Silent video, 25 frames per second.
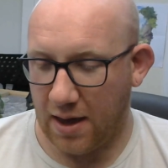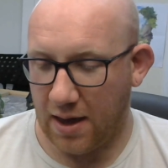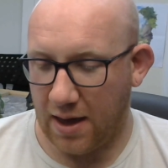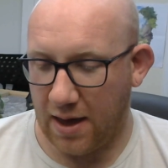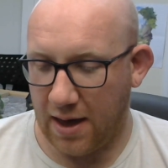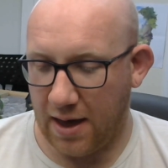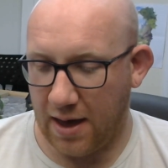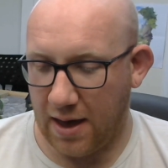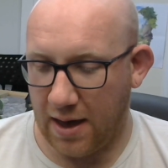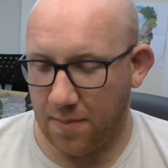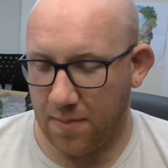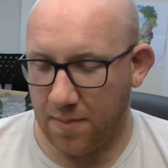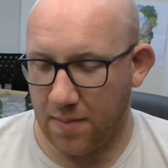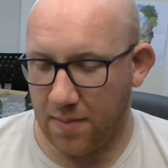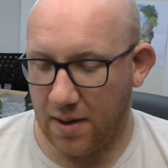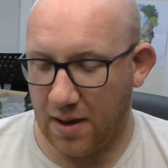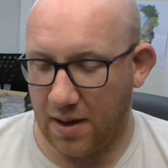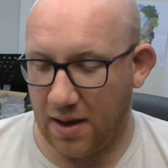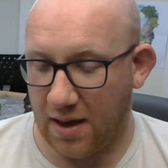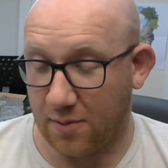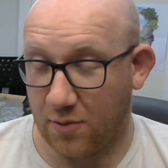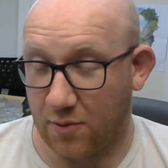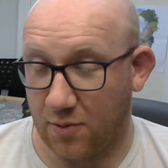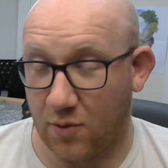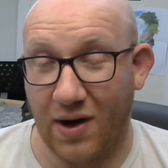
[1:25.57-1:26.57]

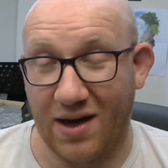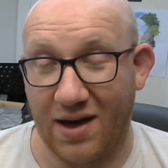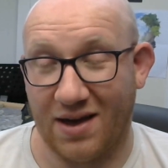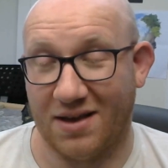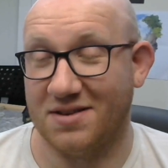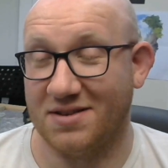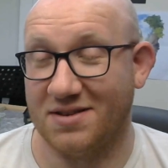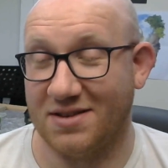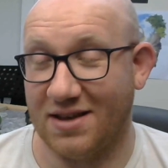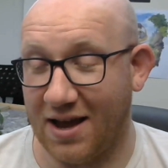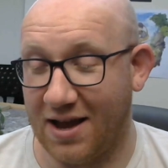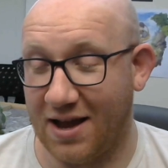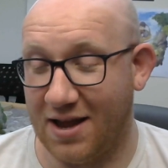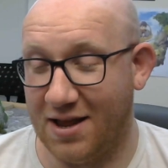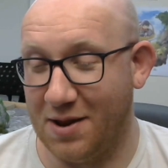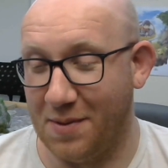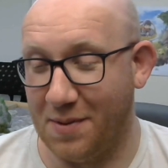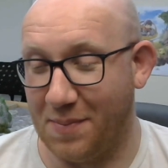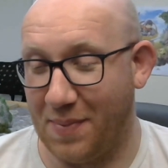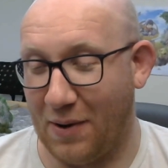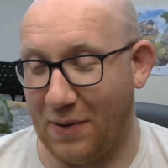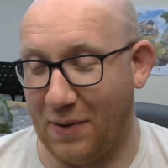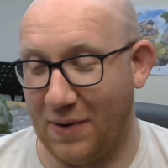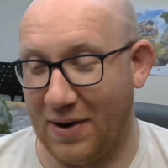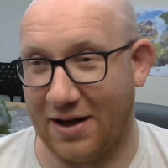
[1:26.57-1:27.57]
I'm quite excited
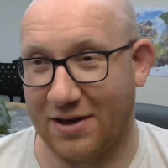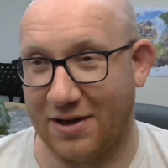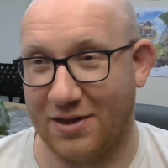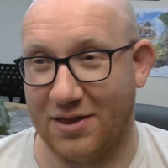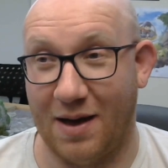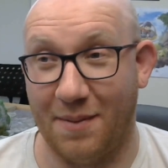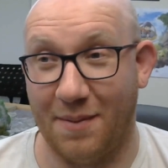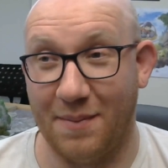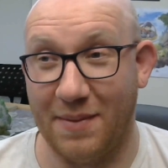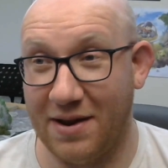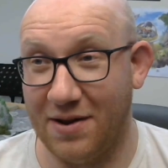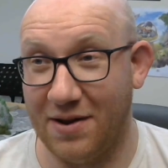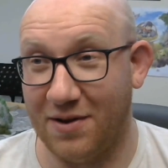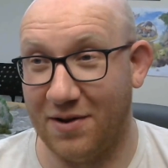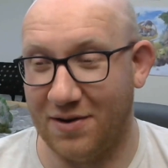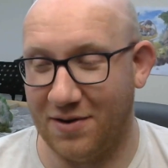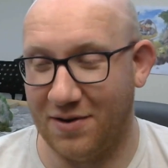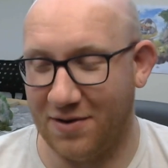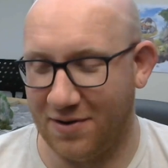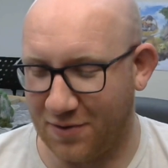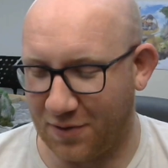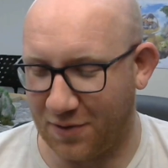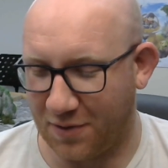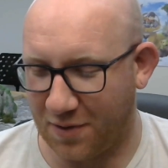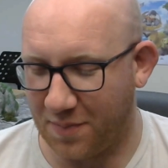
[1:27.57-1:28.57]
about it, actually. I may
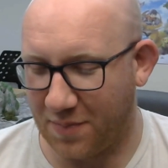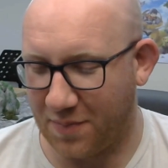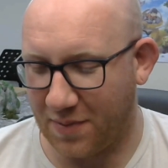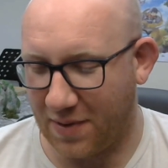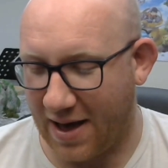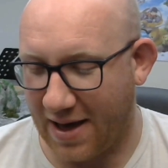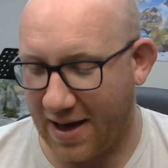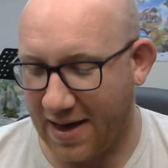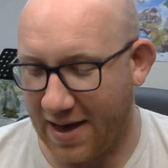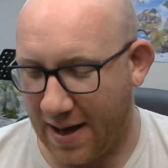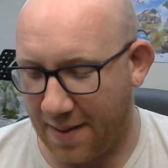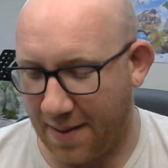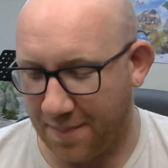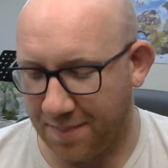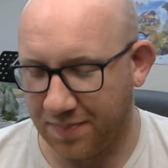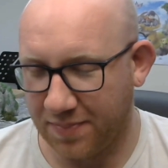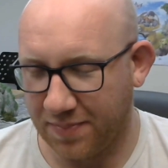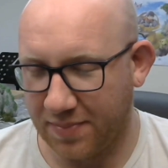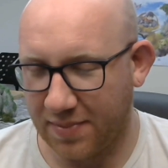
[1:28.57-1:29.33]
not look it, but I am.